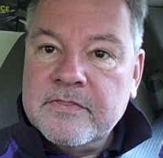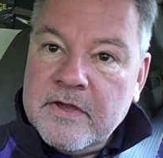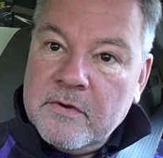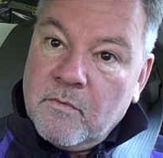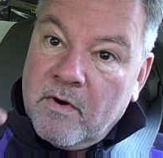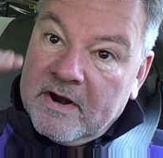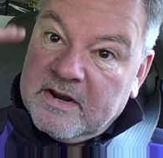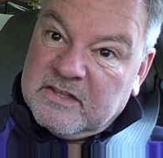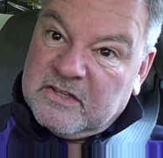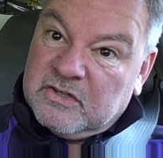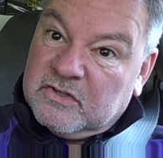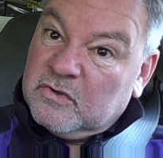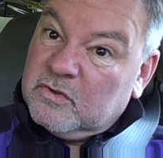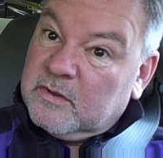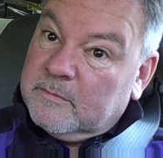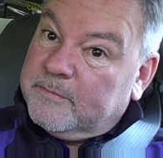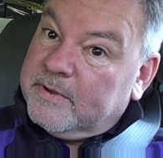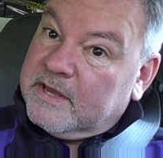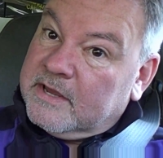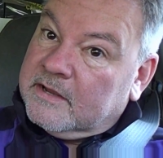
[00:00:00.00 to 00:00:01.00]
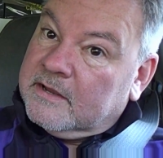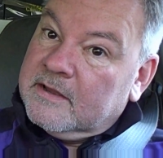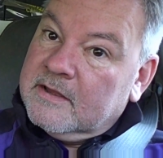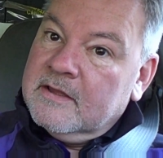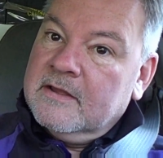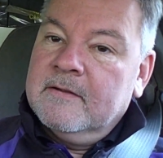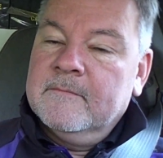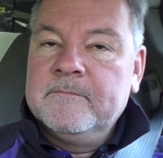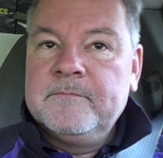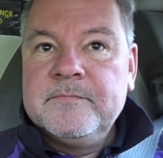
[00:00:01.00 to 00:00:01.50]
They wanted to do the big,
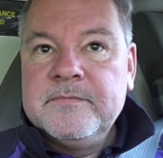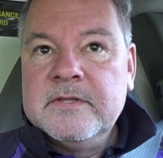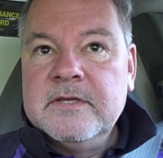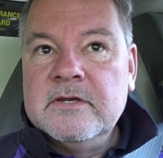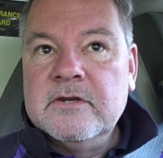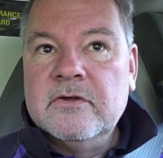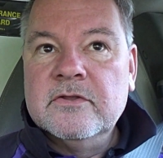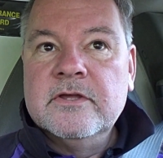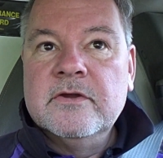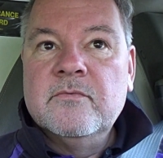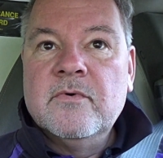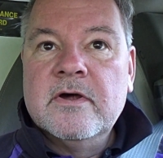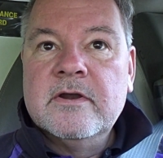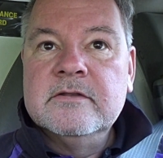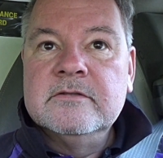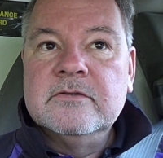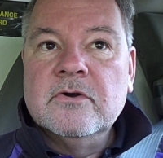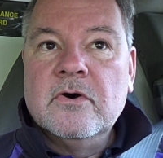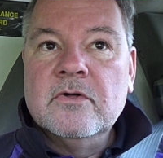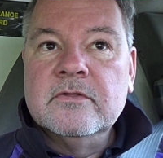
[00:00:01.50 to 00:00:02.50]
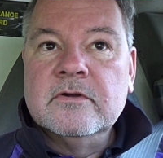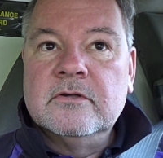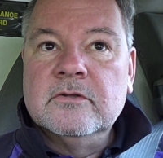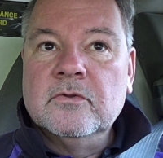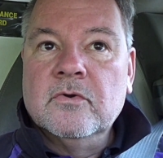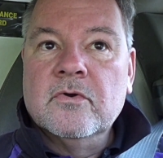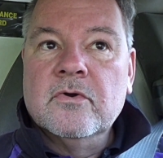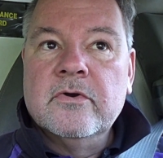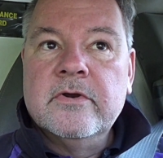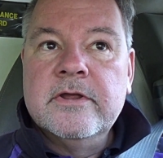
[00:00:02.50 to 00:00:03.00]
you know, they wanted all the
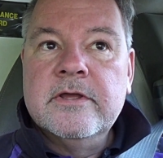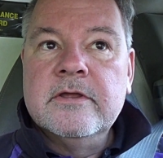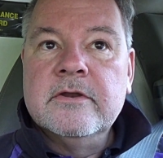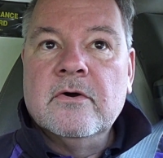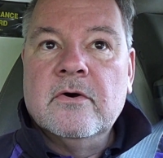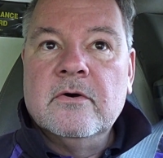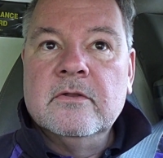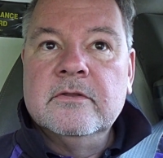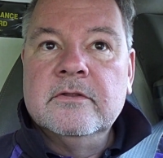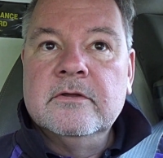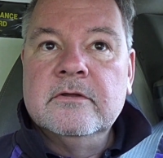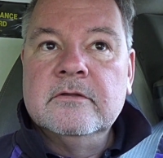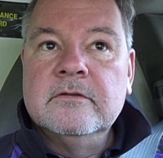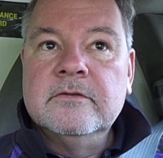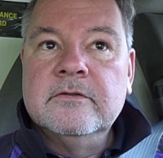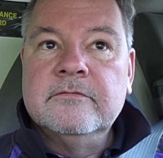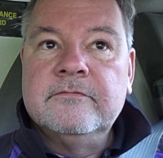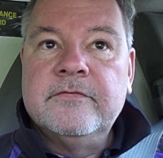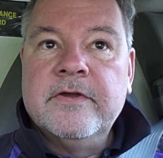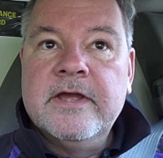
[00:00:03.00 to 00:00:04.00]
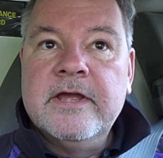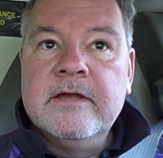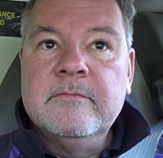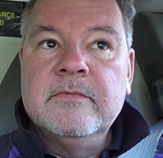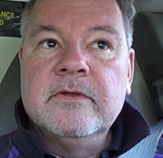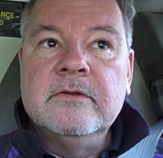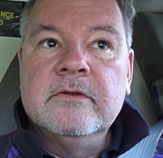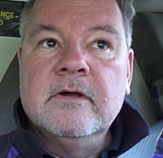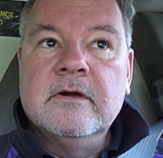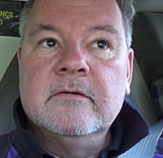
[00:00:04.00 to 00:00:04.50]
glory and all the
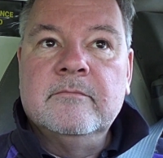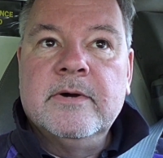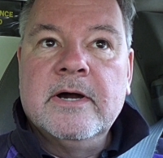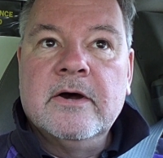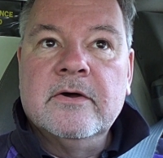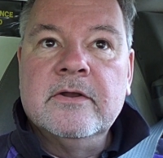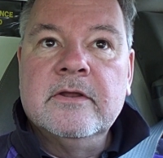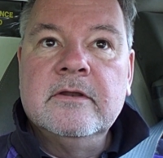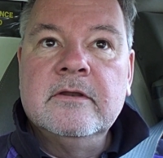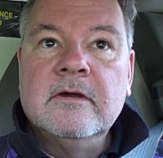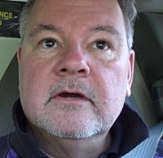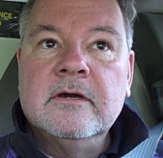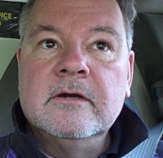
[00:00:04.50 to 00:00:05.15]
fame about it.